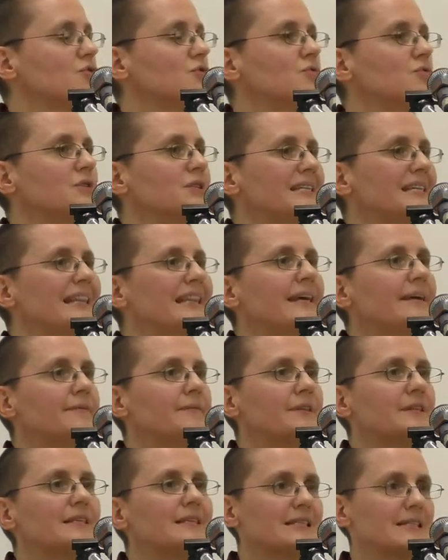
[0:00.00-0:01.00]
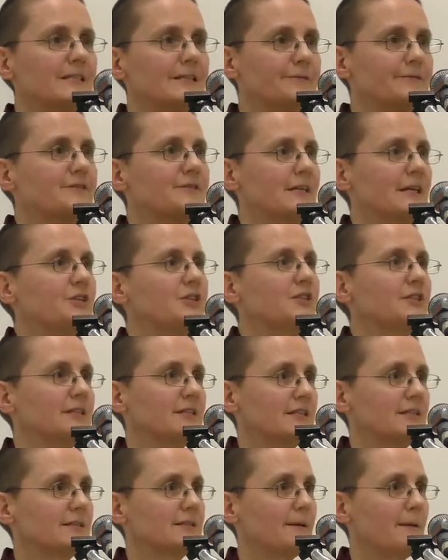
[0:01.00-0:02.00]
to dealing with this
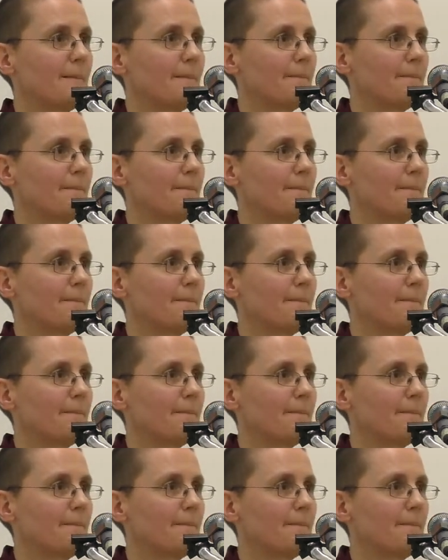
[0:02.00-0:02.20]
self-centeredness?